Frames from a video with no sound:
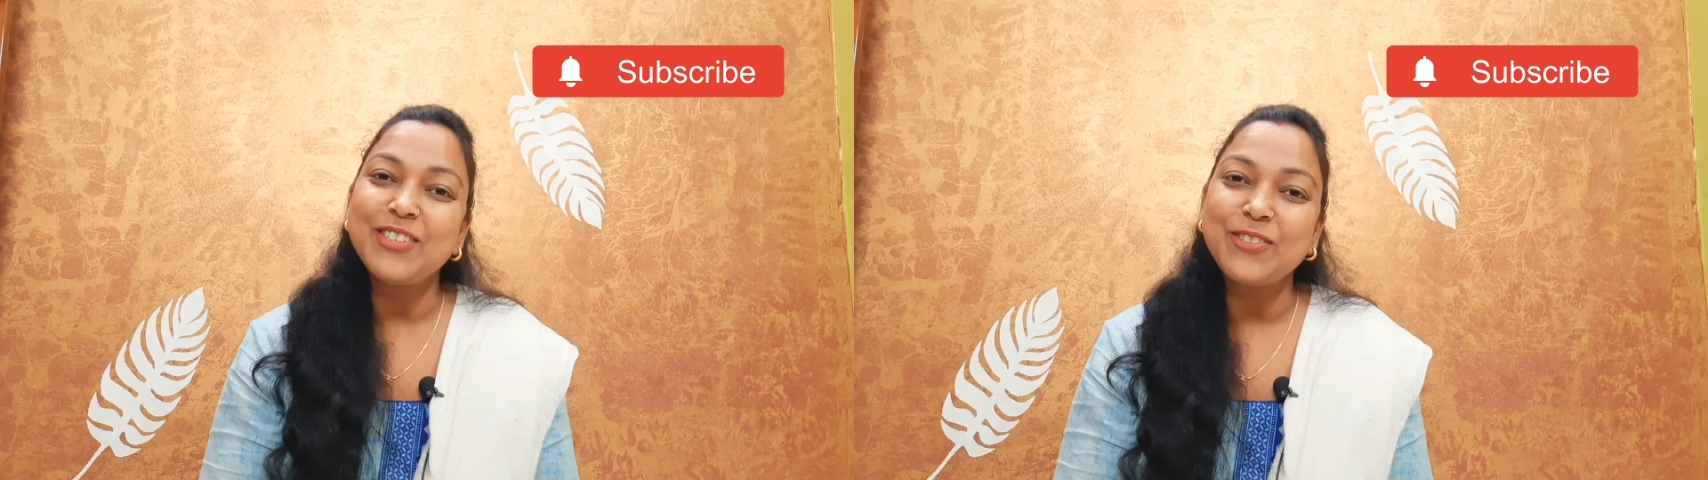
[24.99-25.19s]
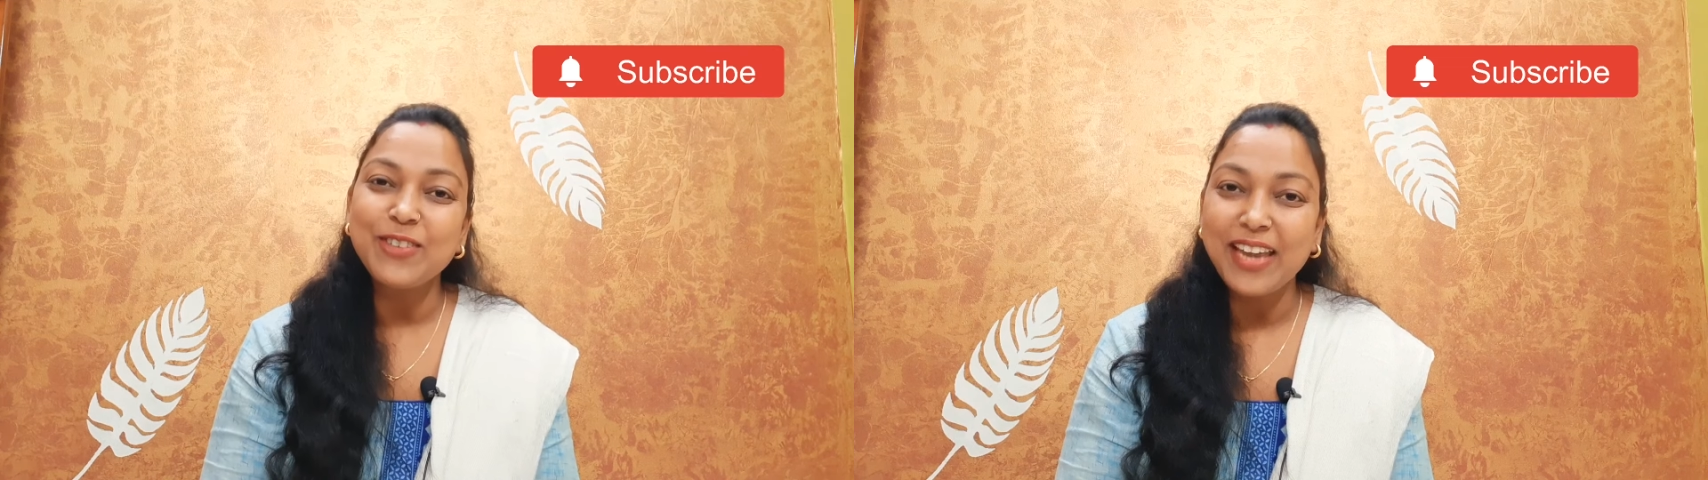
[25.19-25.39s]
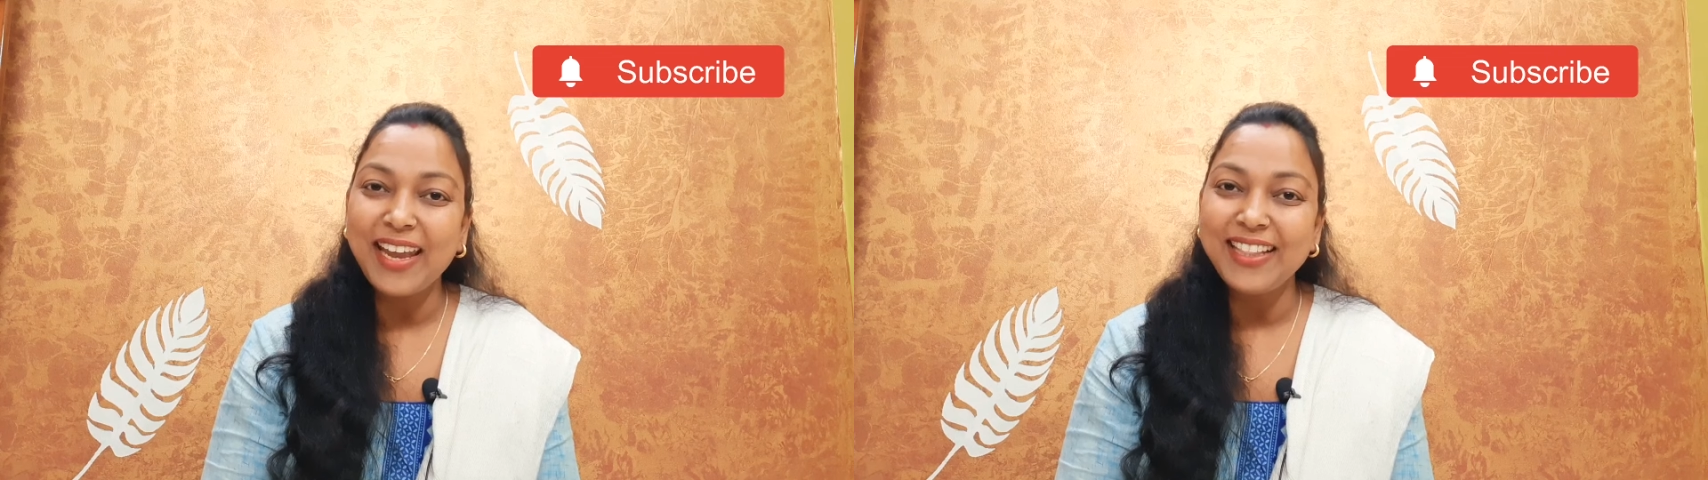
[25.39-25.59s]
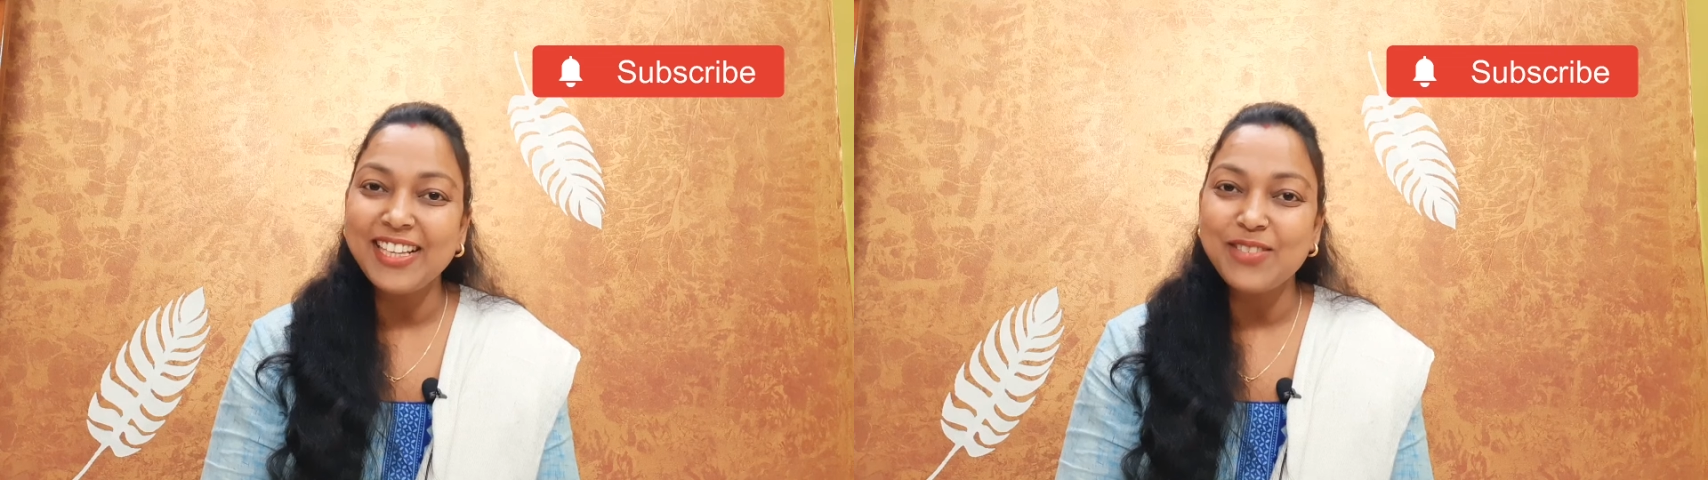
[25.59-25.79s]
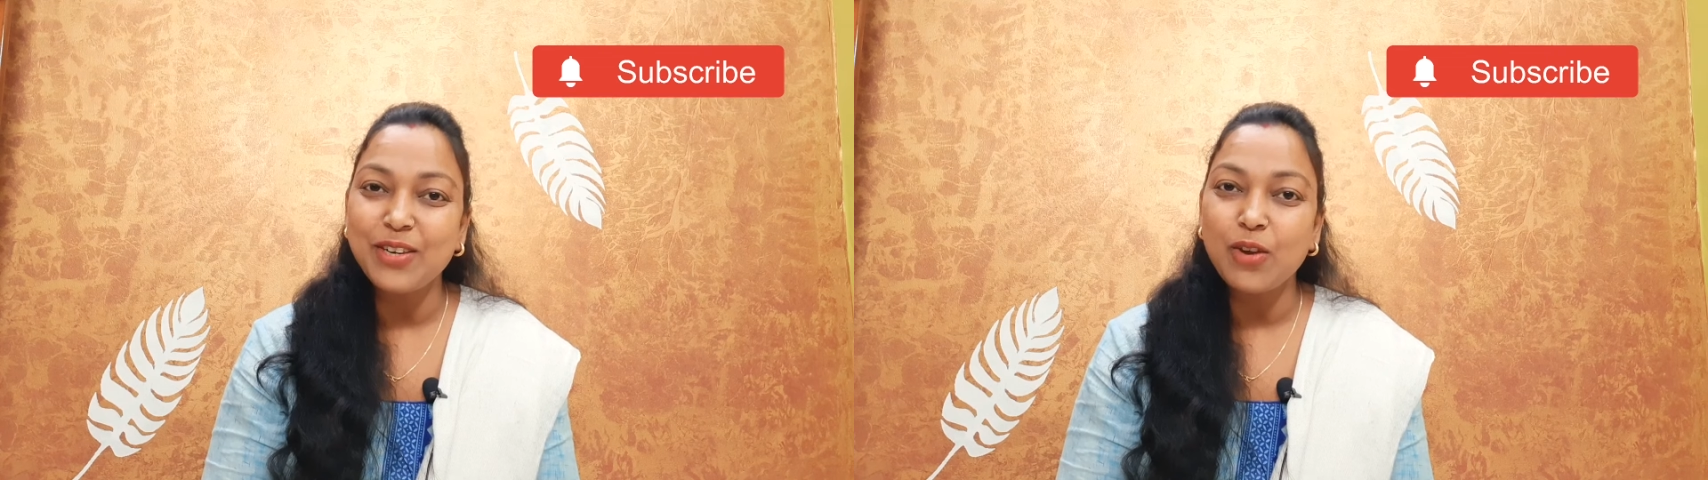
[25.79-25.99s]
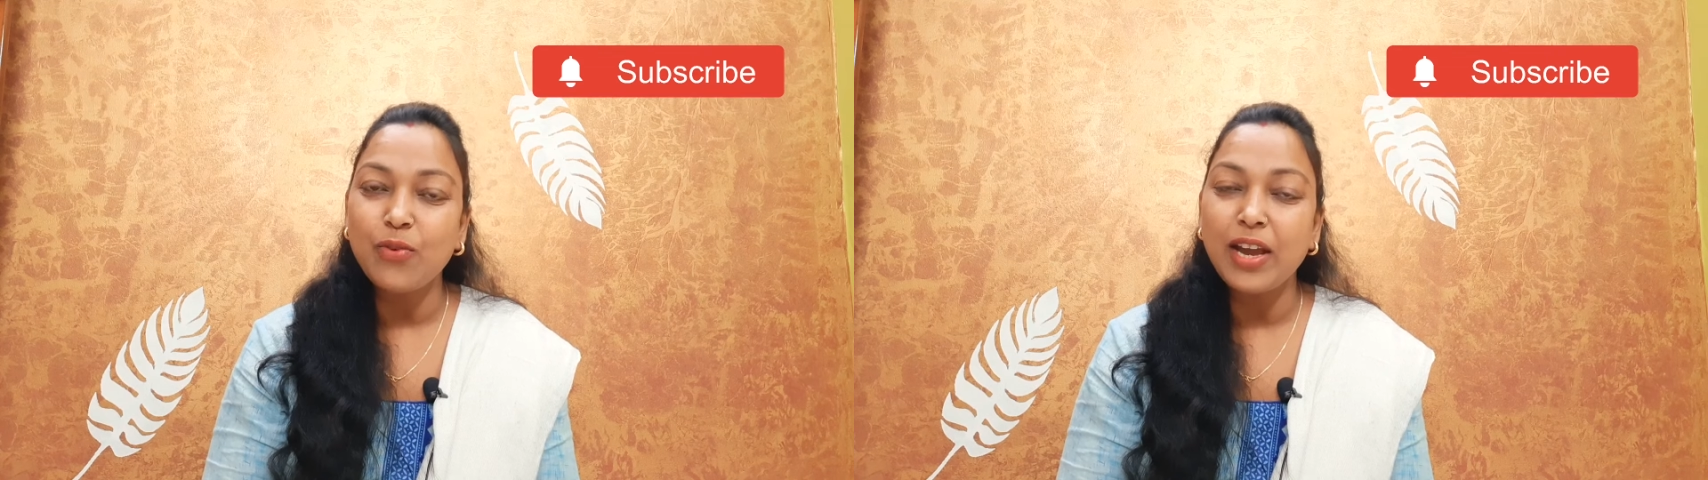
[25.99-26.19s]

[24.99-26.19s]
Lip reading: So today in this video,